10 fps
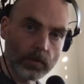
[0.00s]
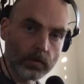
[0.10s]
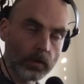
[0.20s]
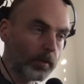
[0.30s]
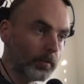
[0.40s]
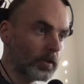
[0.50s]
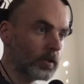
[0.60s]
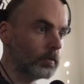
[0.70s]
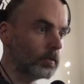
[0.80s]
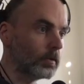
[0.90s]
dubbing
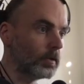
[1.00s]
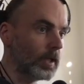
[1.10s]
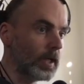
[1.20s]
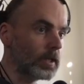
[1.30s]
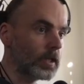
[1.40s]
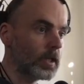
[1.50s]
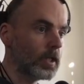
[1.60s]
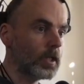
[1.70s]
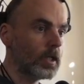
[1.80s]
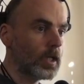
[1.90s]
mixer will do that
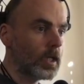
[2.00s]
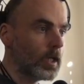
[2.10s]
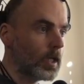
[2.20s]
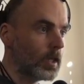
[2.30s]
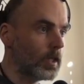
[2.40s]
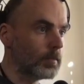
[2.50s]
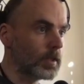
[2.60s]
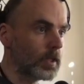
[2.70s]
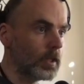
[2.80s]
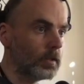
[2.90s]

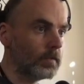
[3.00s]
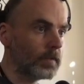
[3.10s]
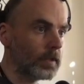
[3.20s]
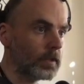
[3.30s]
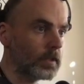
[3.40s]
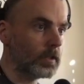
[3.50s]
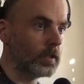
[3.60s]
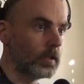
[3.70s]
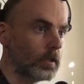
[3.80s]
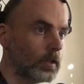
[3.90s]
themselves. Let's
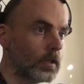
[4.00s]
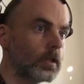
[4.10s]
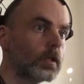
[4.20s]
see